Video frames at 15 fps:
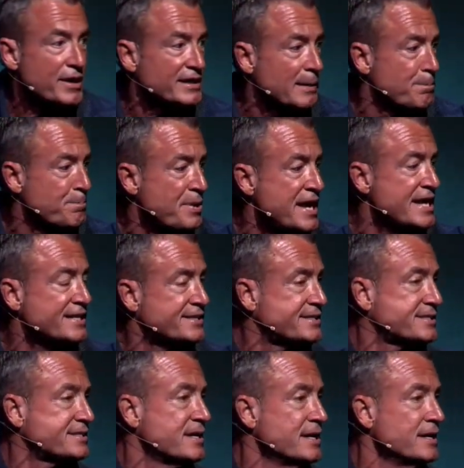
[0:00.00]
bring the
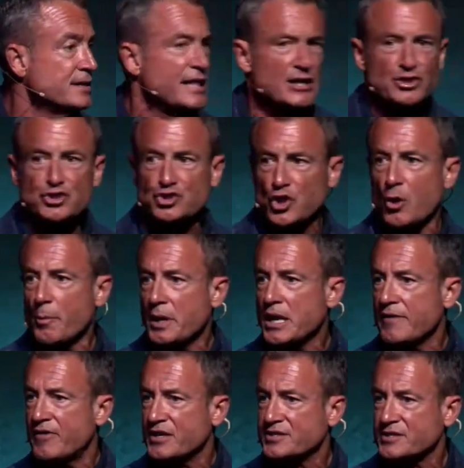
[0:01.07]
peace that so
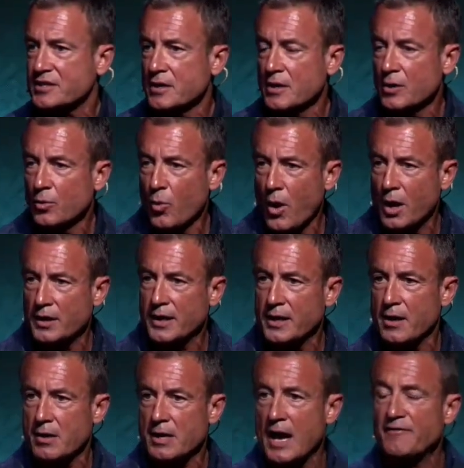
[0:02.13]
many of us want
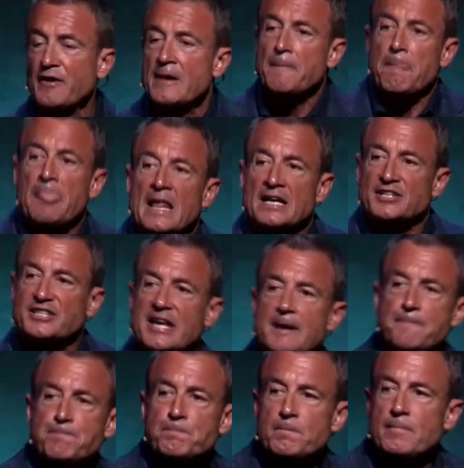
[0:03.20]
in our life.
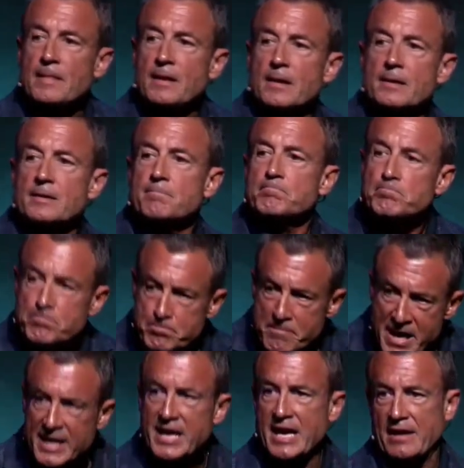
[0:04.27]
See,
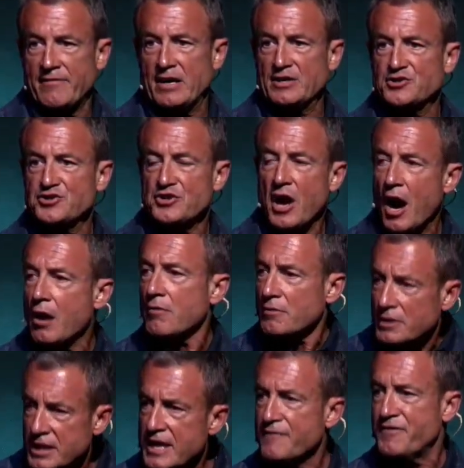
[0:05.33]
many of us
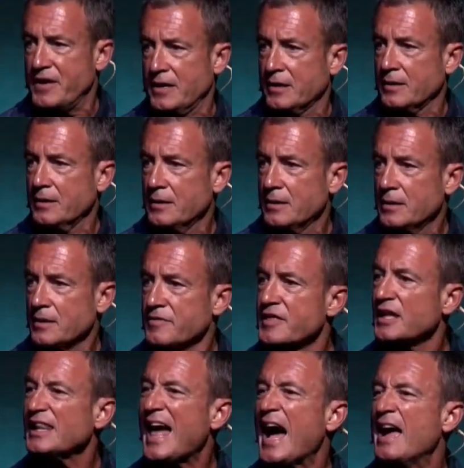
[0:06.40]
are living
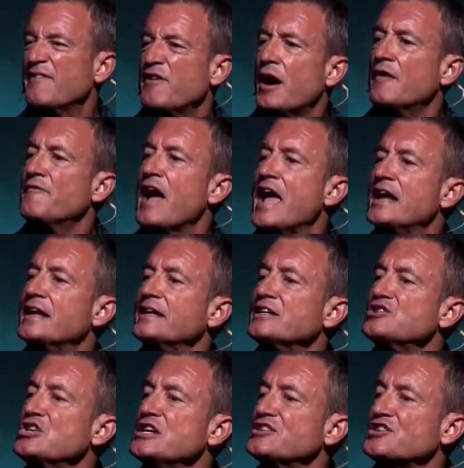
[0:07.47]
the life of
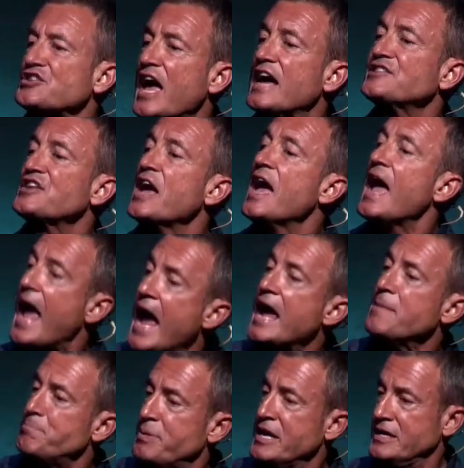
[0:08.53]
adding Jesus as
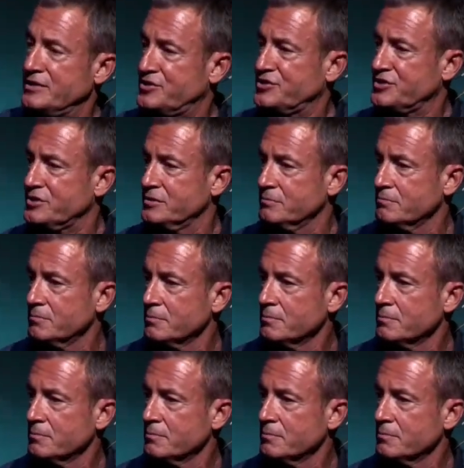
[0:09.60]
a peace.